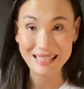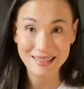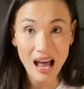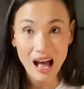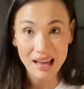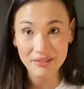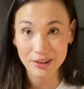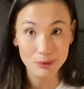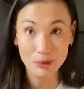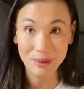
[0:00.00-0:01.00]
It's not
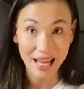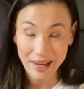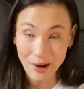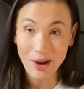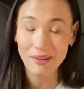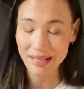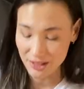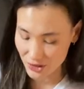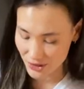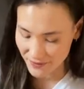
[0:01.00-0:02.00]
very roomy at all.
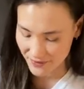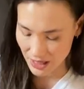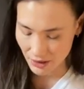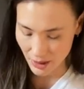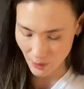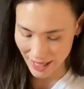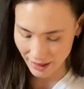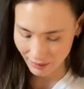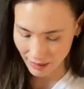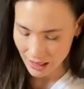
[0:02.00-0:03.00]
It's just very
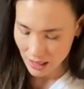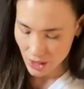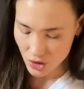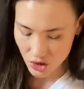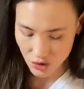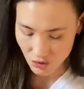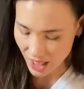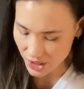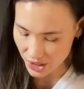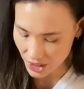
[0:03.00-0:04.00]
well
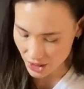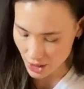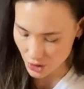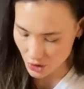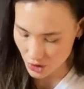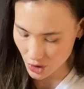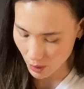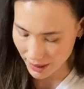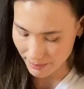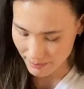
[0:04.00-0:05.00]
structured,
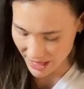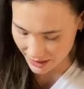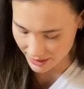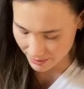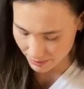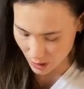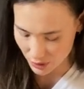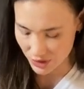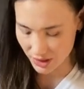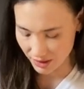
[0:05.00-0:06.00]
so it makes the
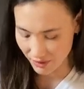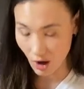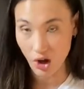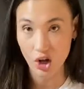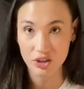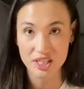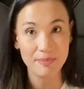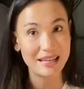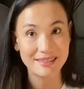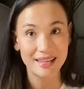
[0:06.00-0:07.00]
most of all the
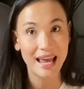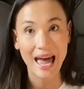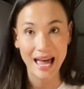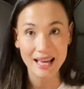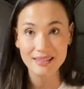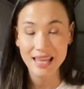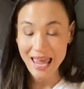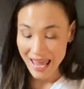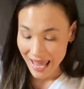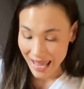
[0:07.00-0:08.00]
space that it has.
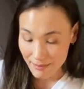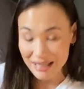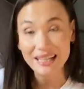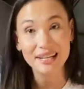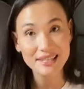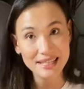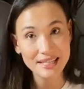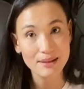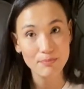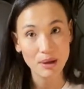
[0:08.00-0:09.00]
And because it
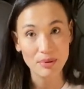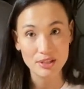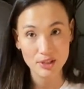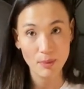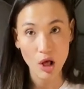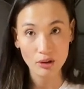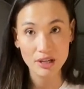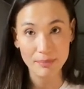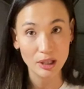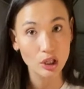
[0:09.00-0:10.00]
is a bit smaller
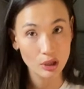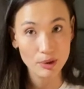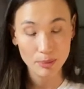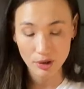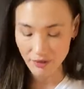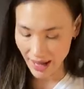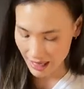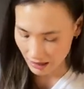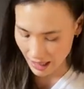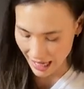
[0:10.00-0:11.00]
and a bit lower
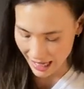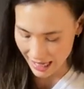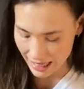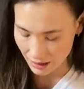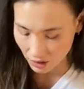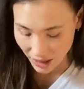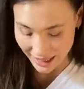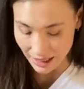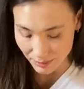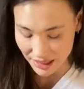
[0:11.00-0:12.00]
profile, I
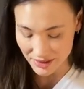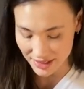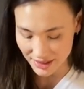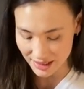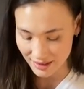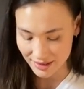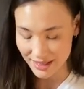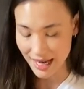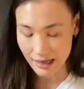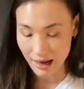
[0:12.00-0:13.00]
like it because it doesn't
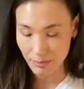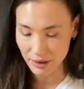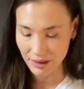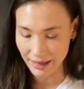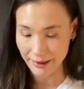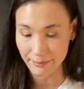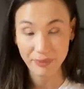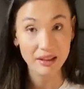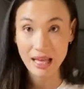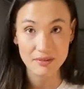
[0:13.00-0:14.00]
take up
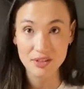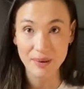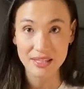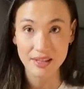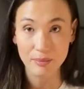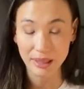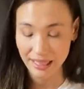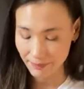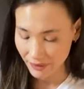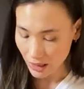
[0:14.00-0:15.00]
a lot of space on the
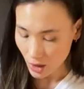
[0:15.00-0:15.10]
plane.